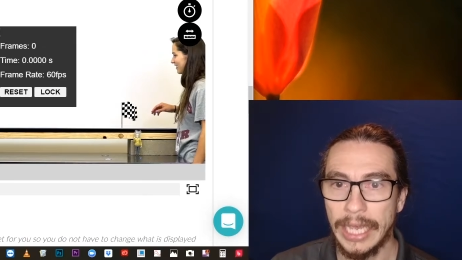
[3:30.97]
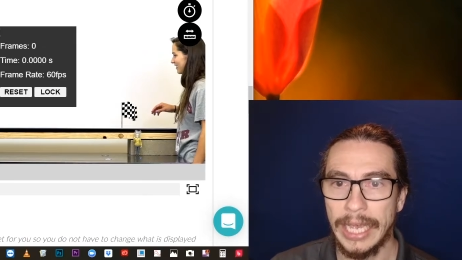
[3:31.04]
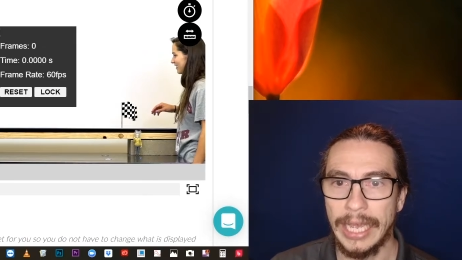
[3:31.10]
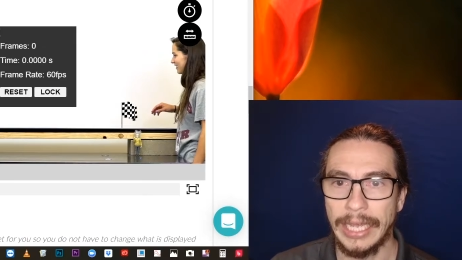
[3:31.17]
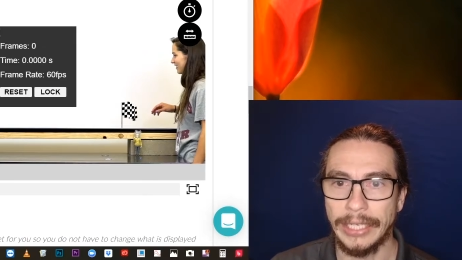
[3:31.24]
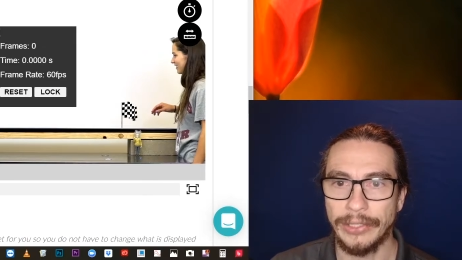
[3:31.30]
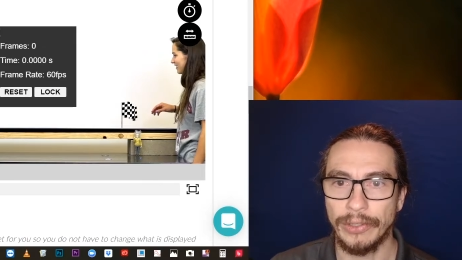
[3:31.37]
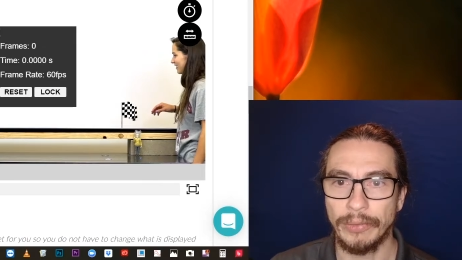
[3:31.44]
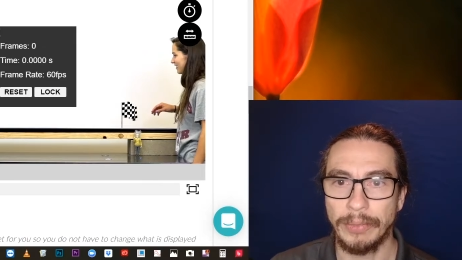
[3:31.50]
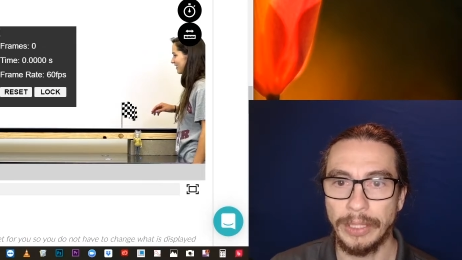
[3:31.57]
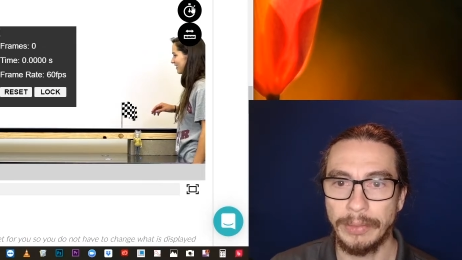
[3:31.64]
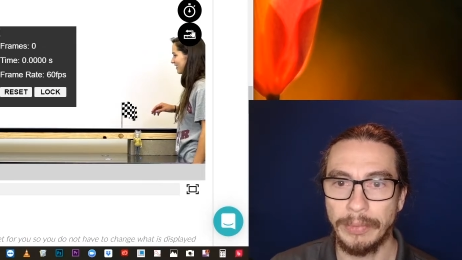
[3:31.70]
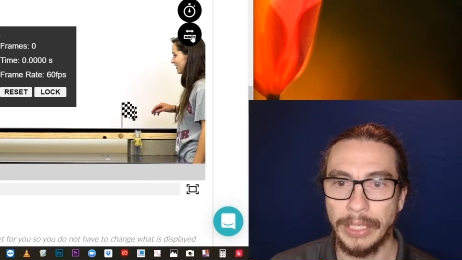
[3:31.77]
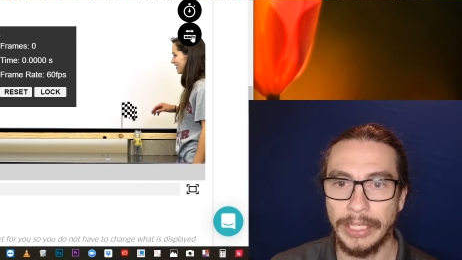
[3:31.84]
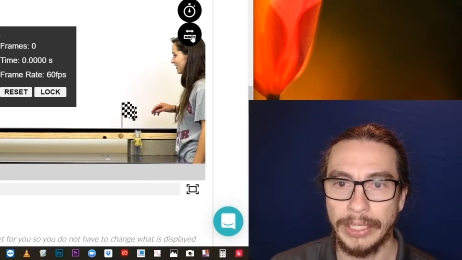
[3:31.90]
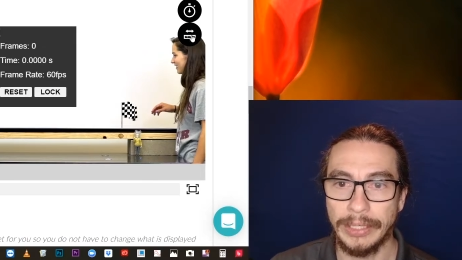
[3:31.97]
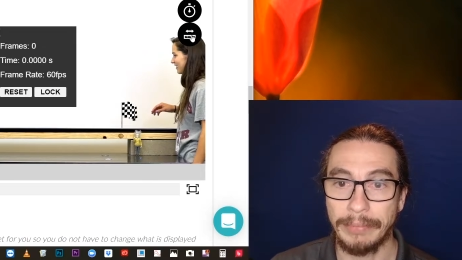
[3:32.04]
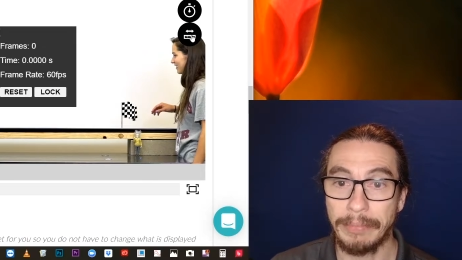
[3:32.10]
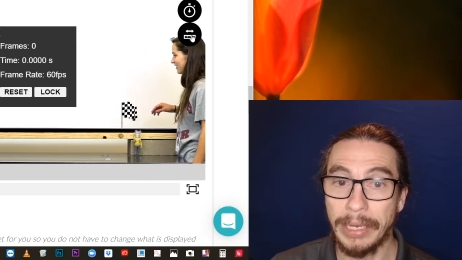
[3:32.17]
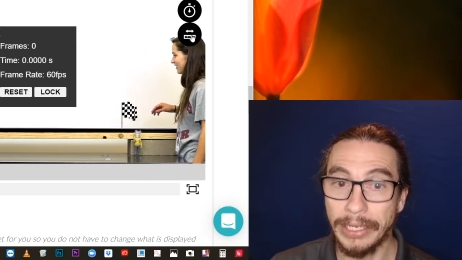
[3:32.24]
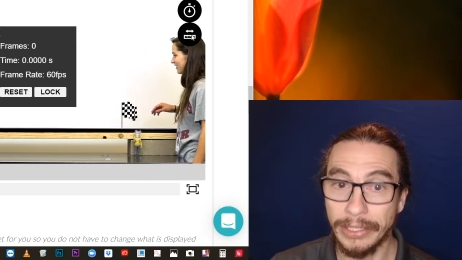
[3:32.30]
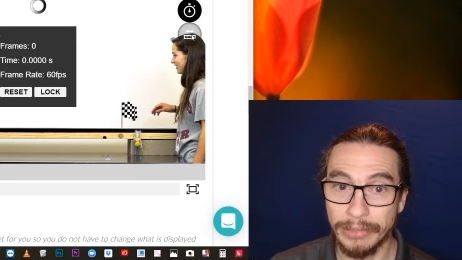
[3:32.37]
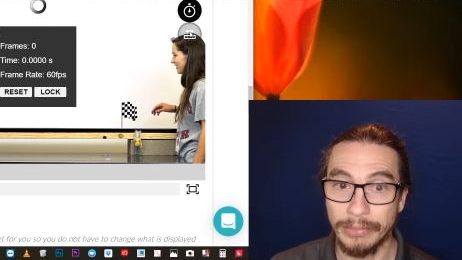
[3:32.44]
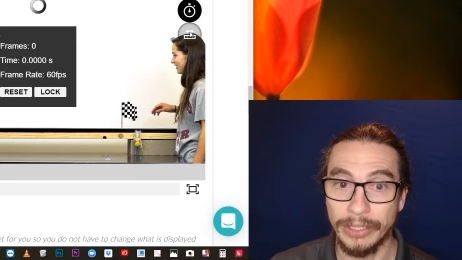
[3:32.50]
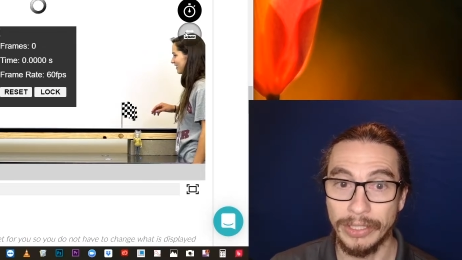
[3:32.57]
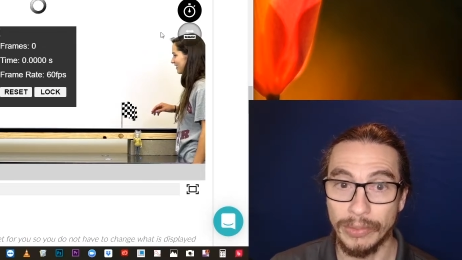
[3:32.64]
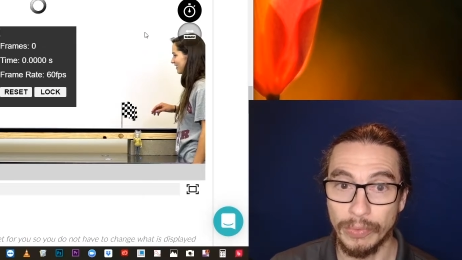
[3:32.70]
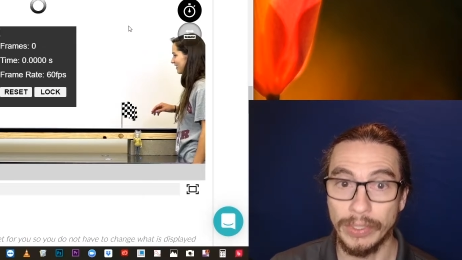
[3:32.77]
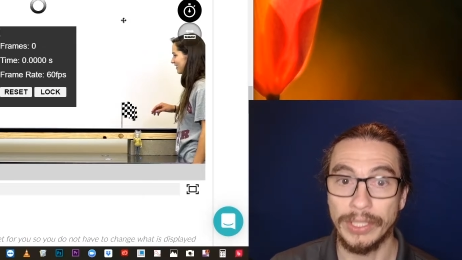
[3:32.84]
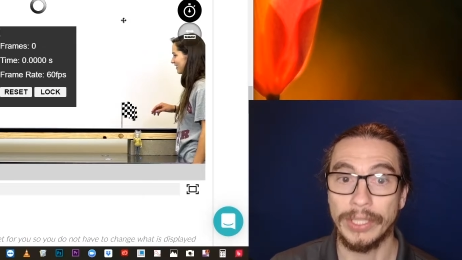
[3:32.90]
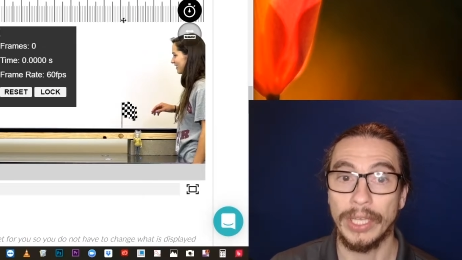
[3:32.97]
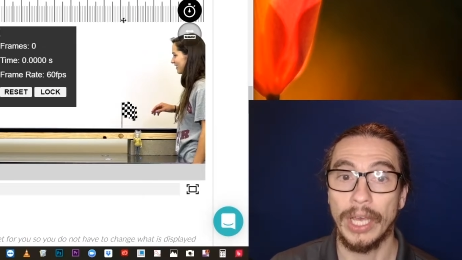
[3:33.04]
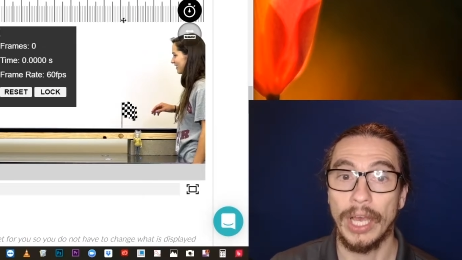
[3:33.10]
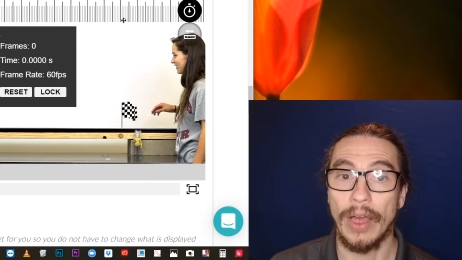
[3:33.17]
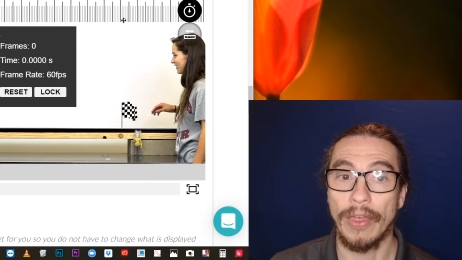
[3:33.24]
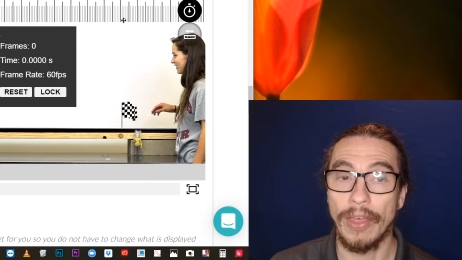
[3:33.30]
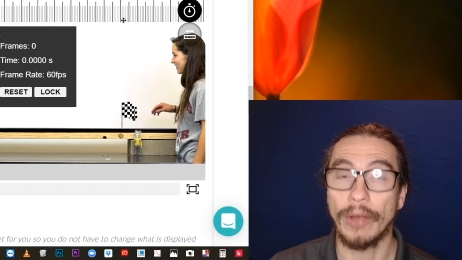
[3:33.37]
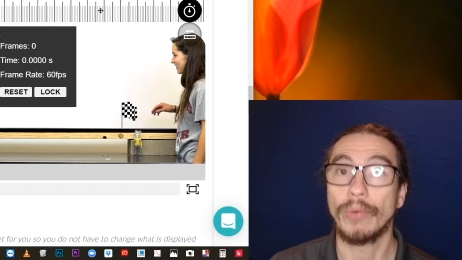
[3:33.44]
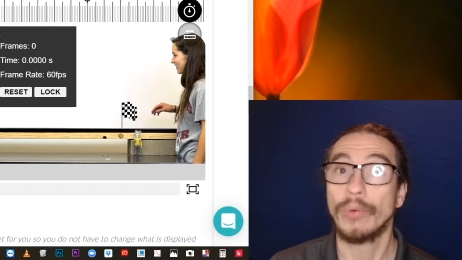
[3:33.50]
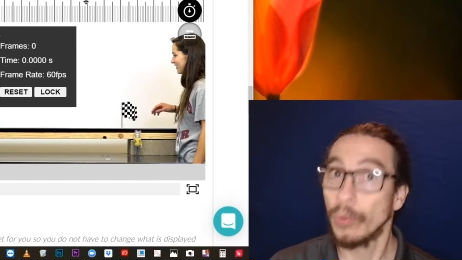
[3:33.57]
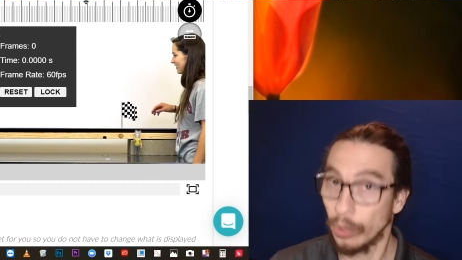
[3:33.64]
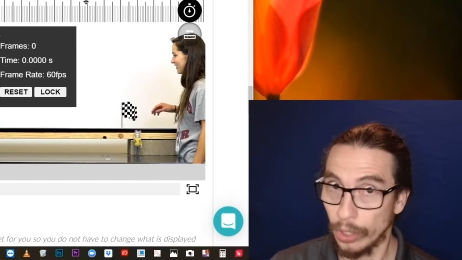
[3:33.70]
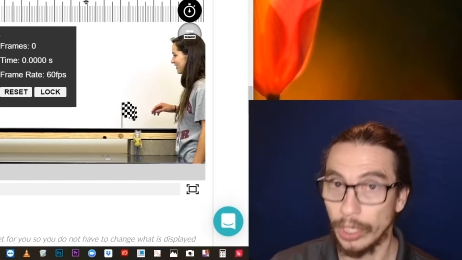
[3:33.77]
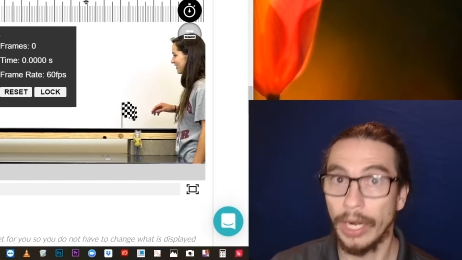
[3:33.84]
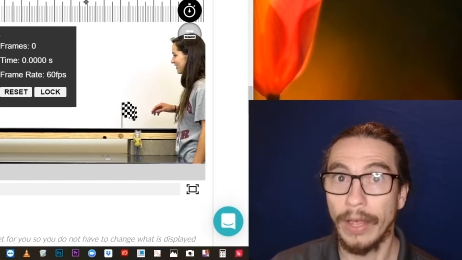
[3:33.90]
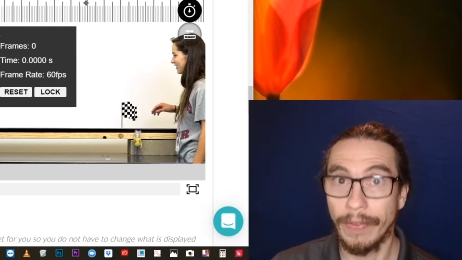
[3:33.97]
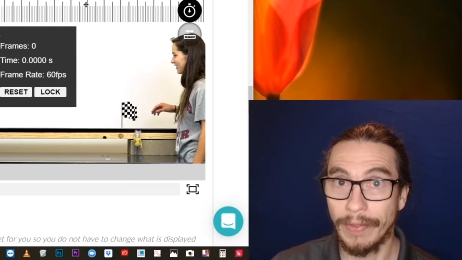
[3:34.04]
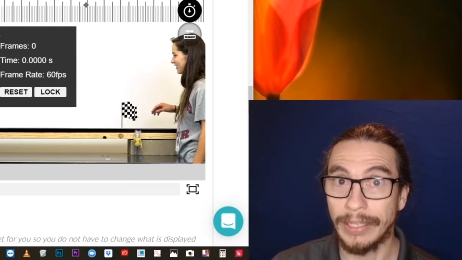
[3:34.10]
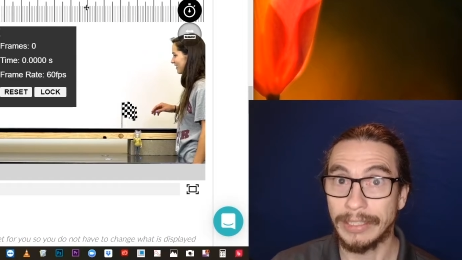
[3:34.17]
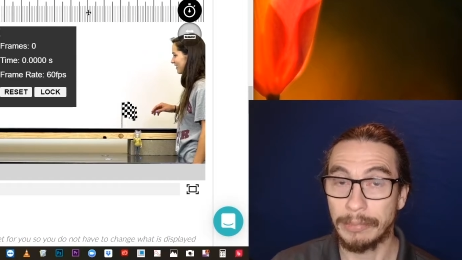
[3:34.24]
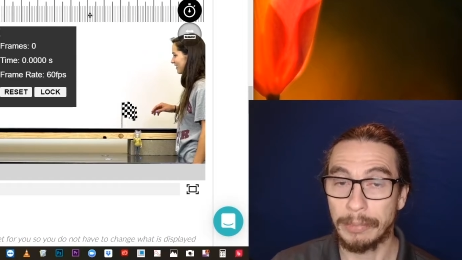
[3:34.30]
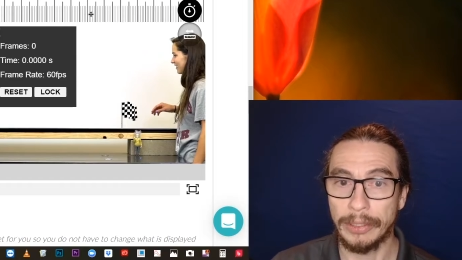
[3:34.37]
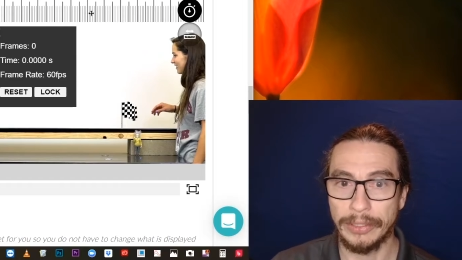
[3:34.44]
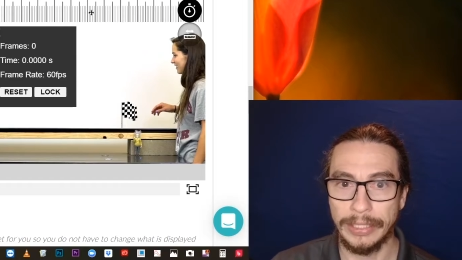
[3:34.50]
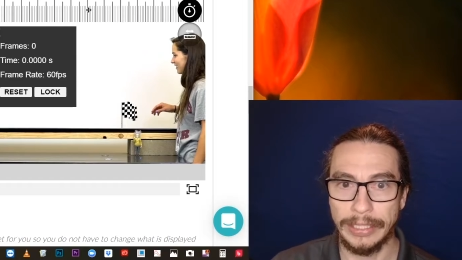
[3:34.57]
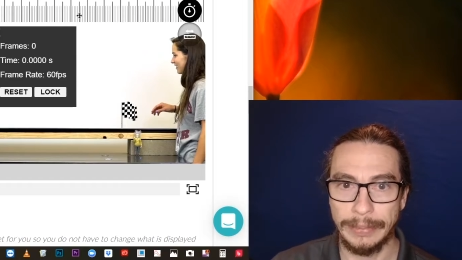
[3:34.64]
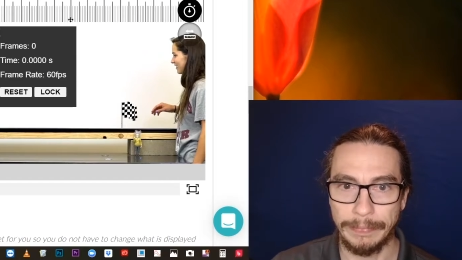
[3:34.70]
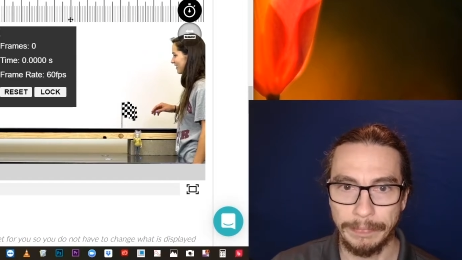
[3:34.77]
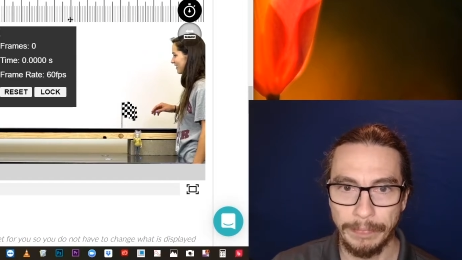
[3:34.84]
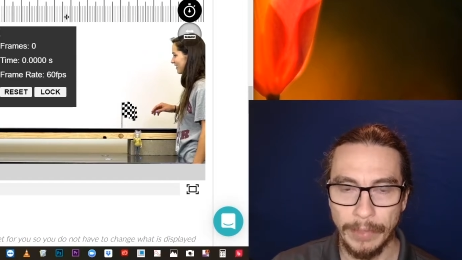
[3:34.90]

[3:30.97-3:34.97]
and you'll be making measurements with the ruler that's built in.